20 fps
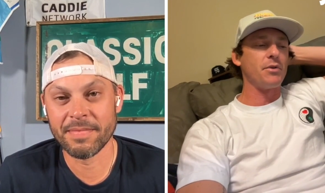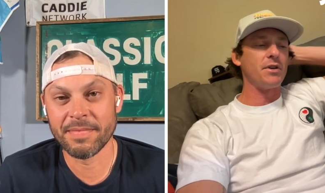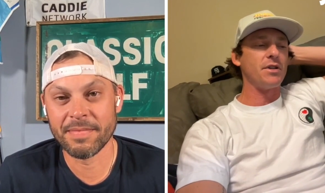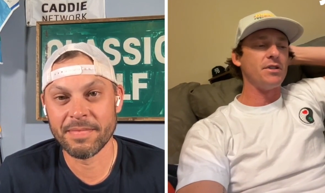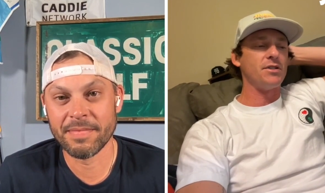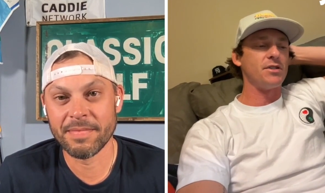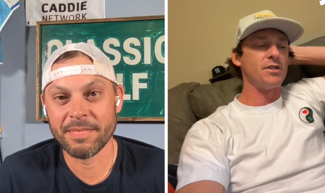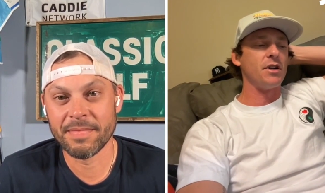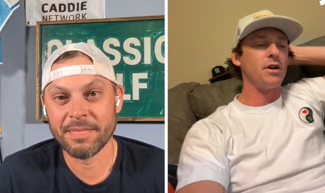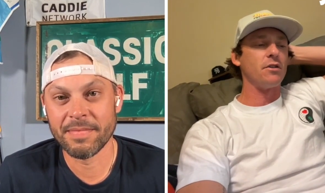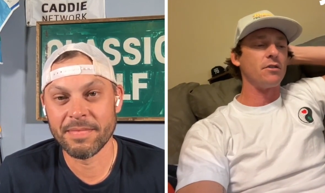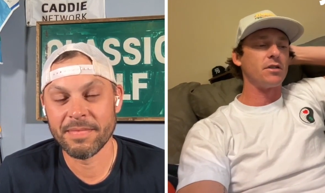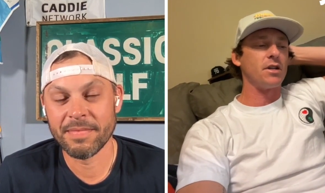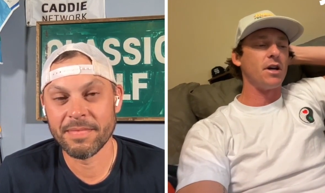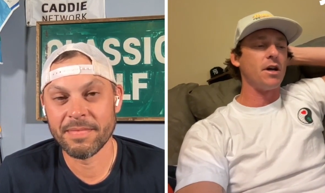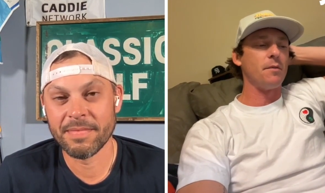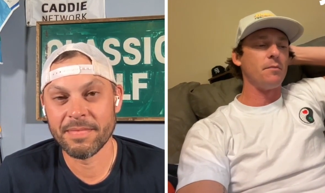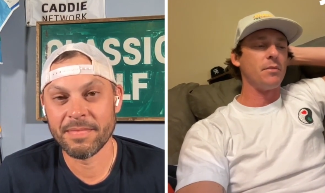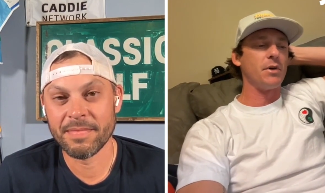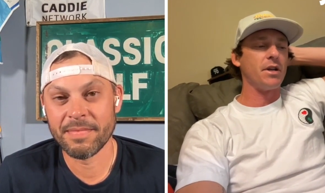Speaker 1: pretty stoked
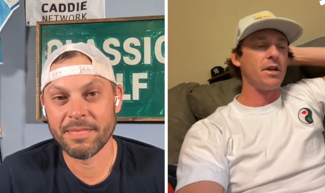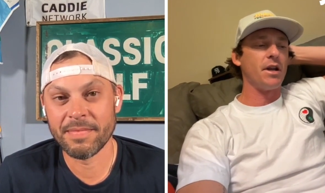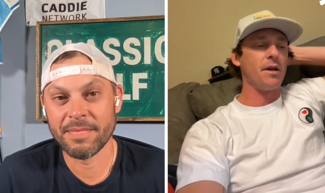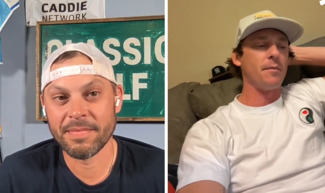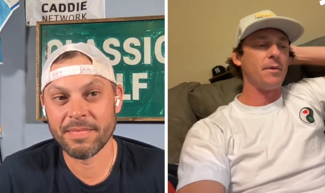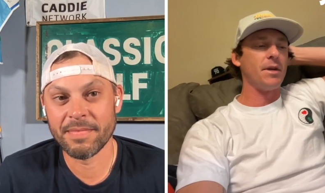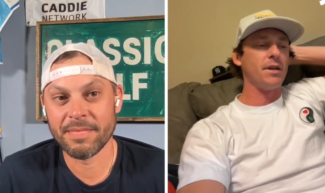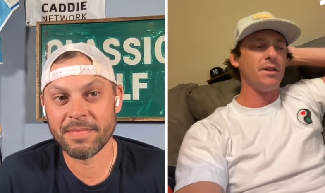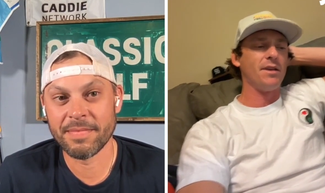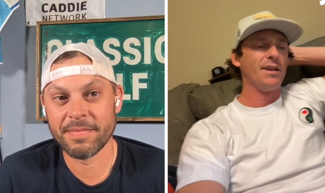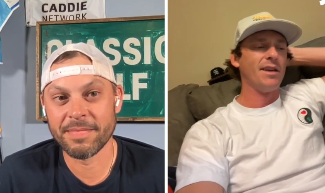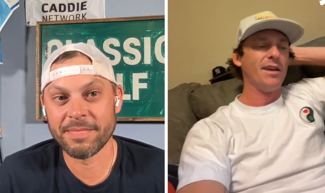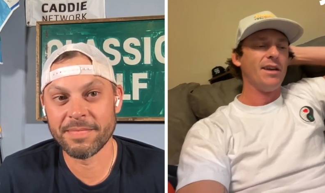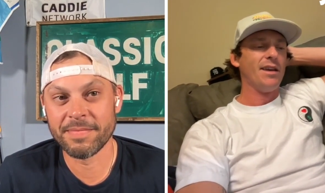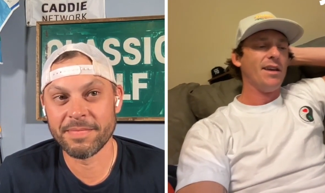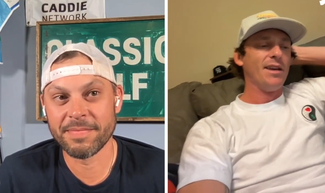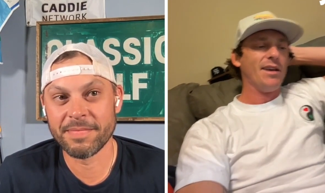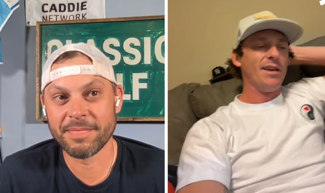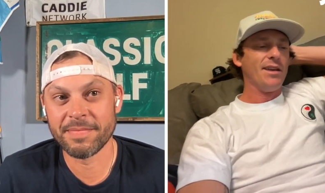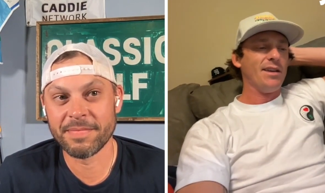up, but I mean,
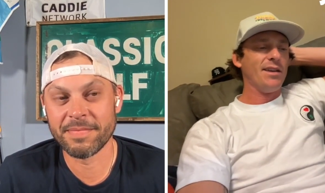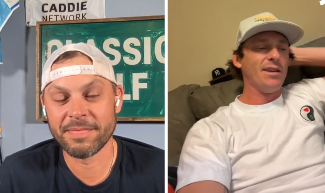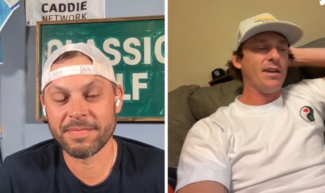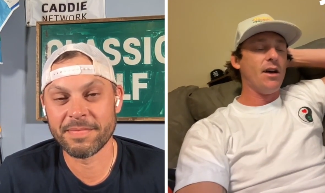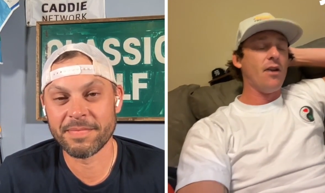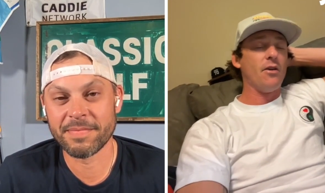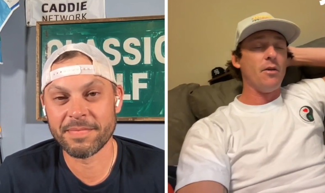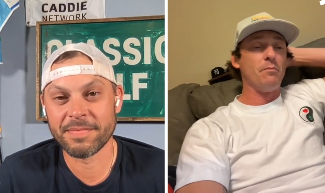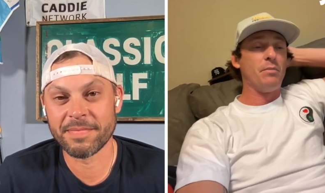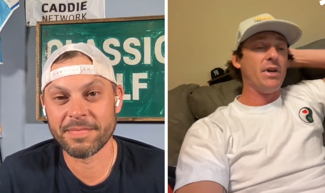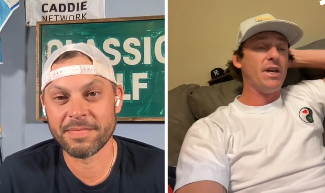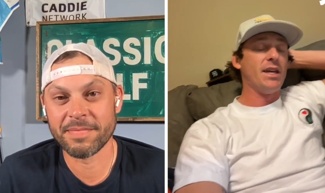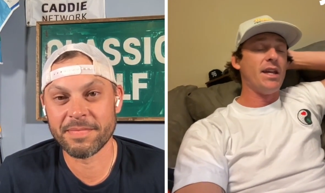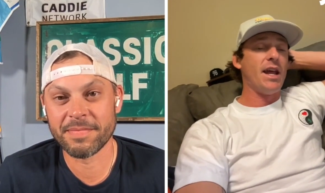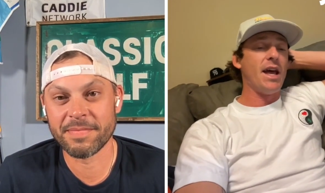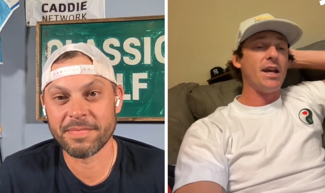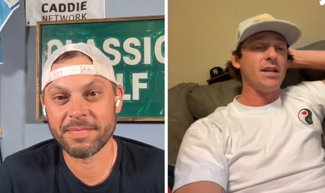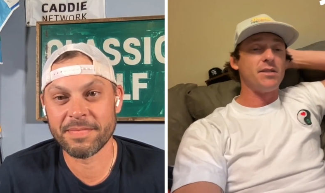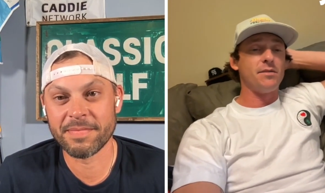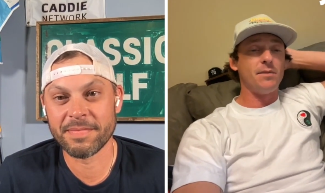you know,
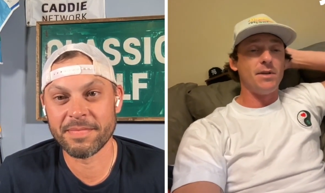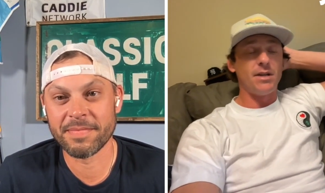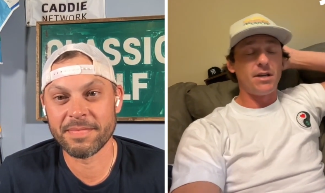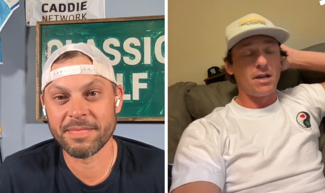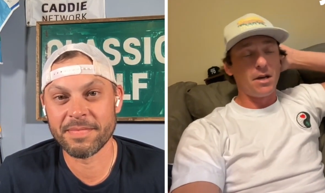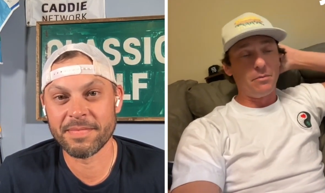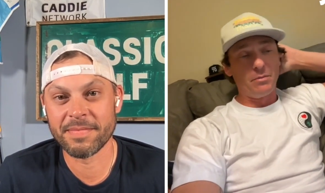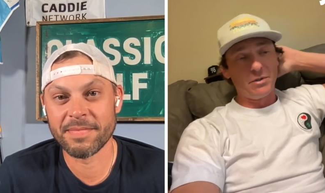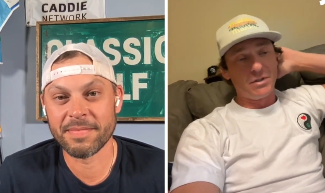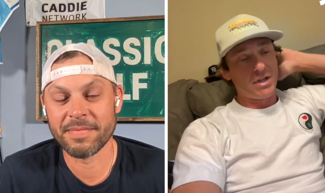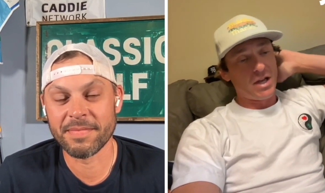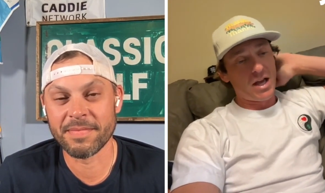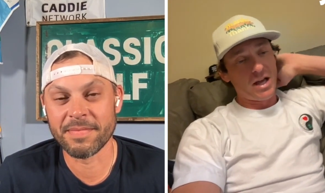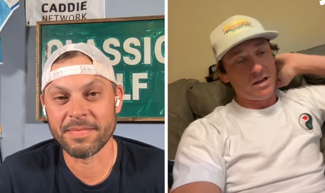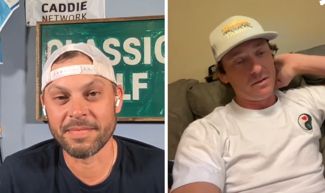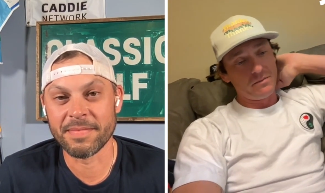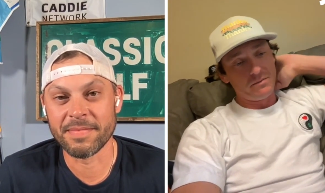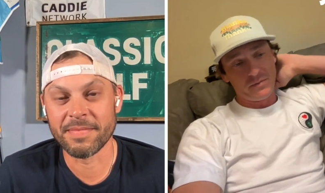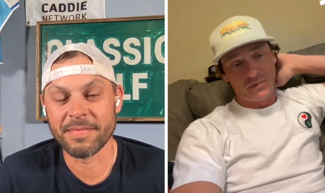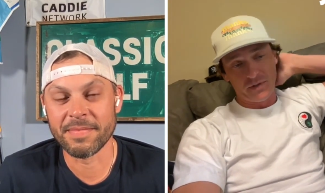Ben asked me a couple
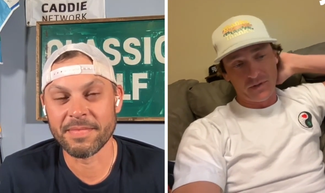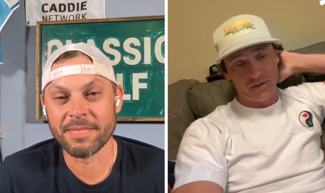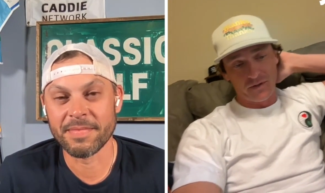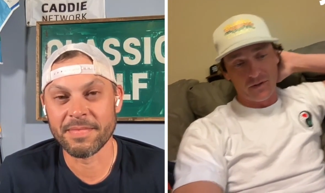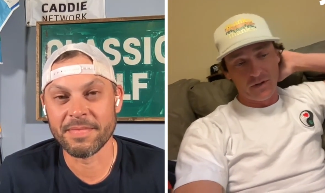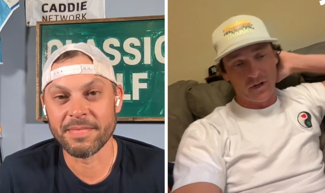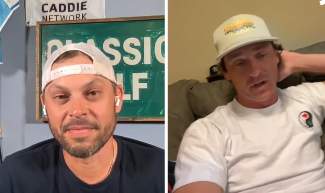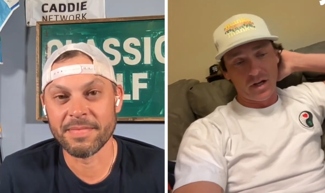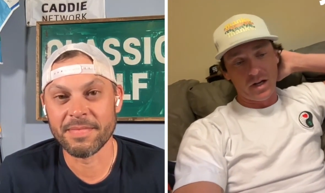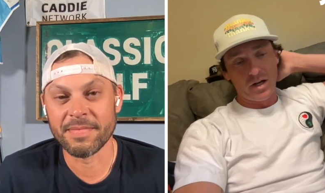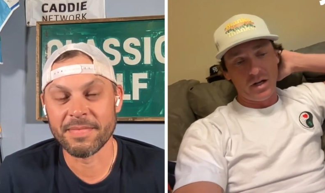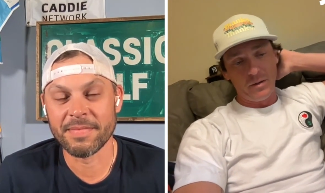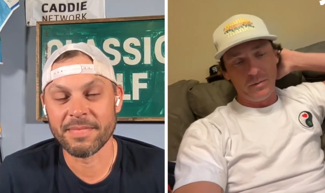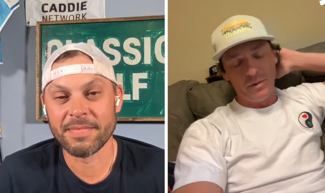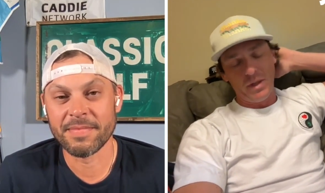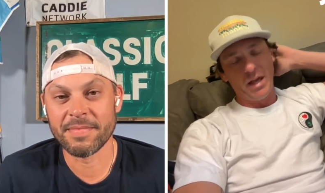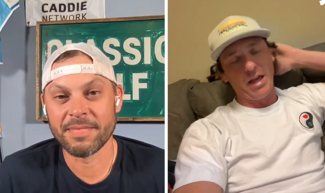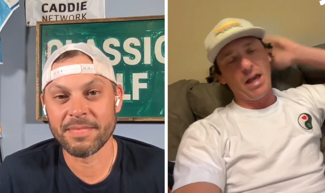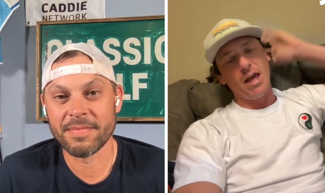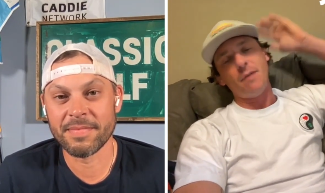times, uh,
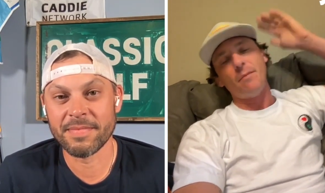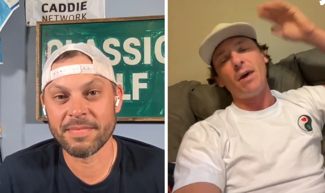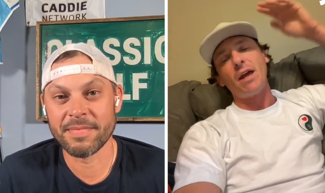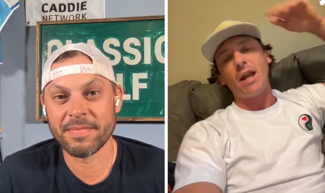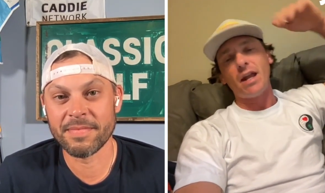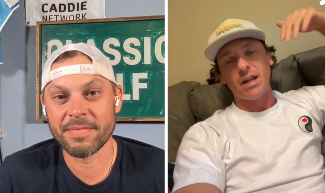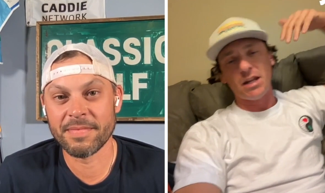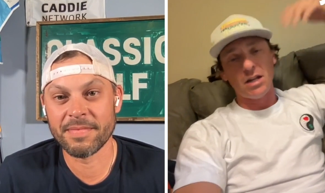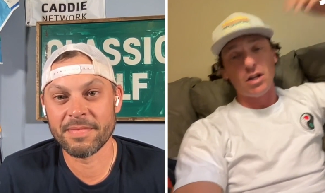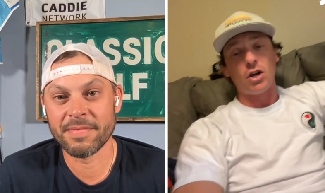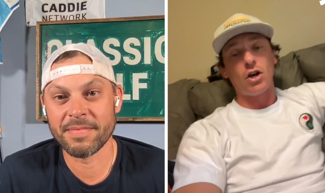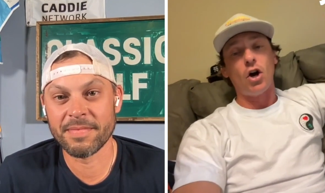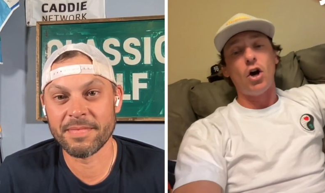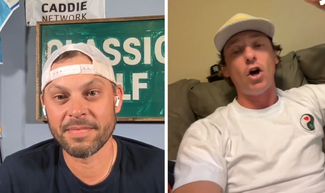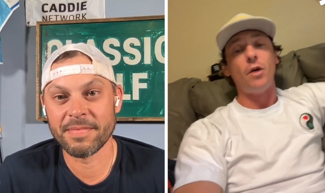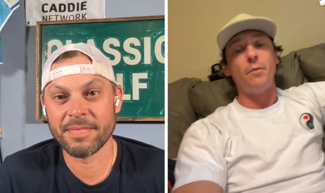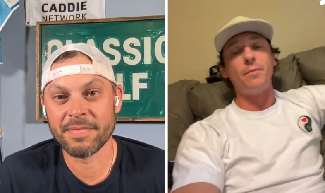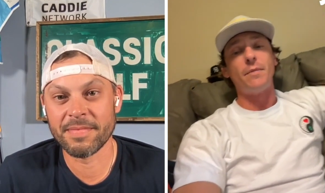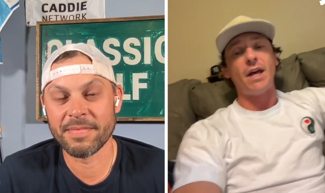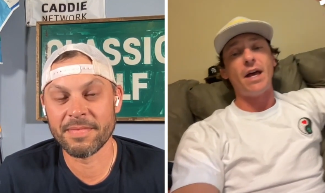like, hey man, I need to
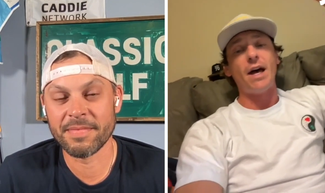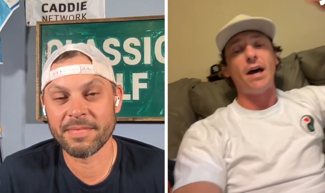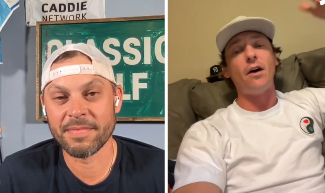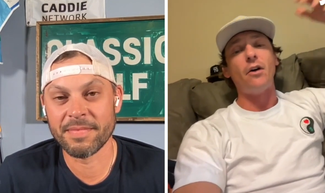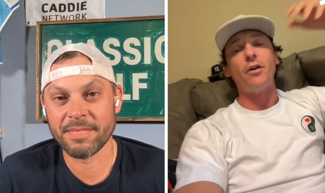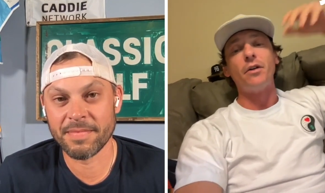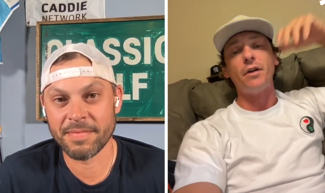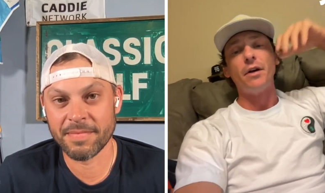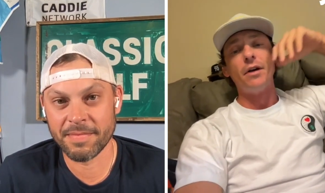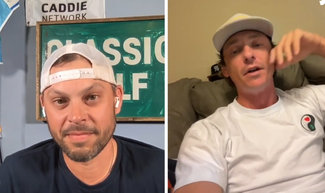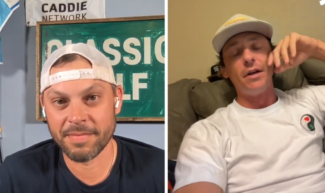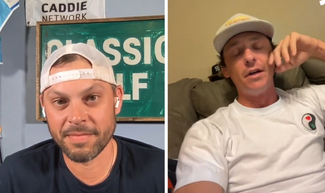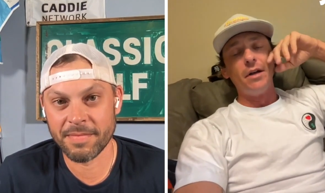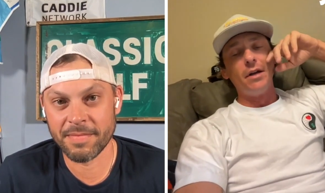calm down.